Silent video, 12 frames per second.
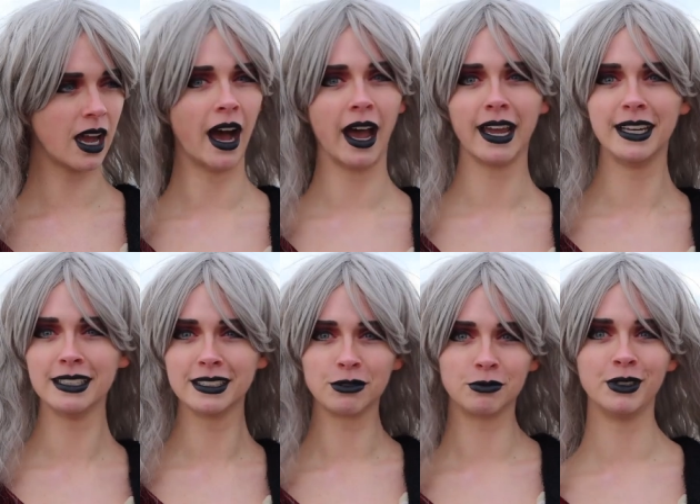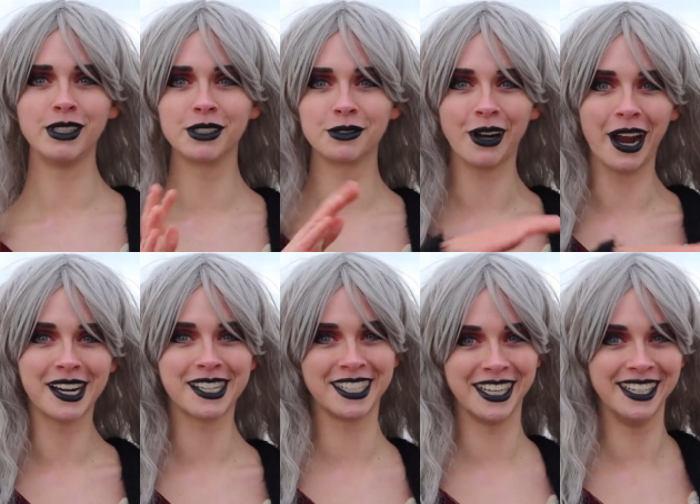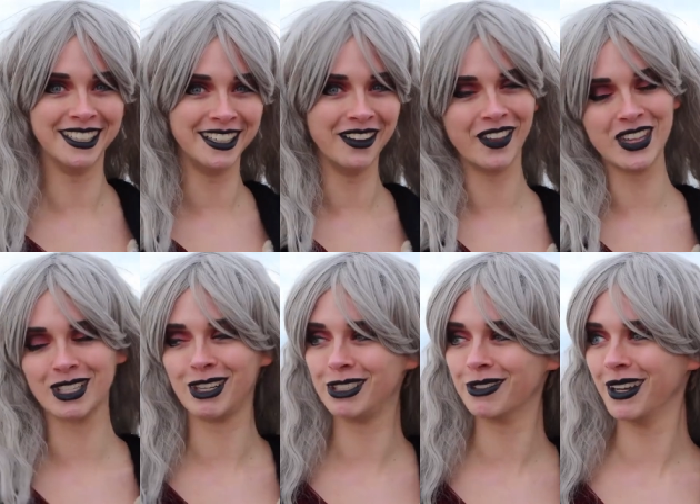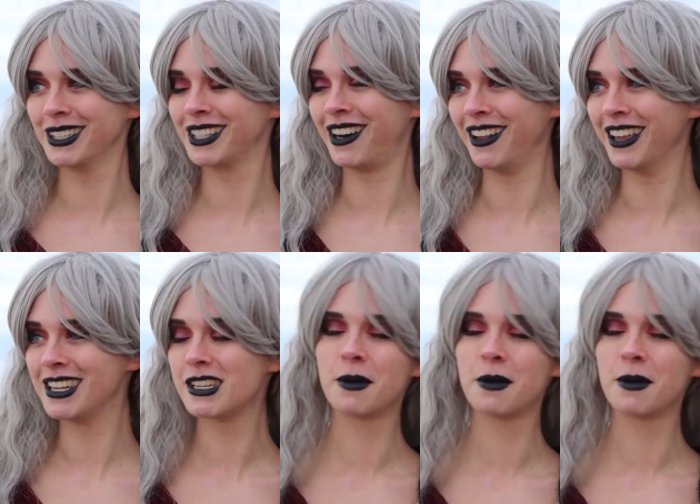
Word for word: kind redirection, if that's what you want to call it.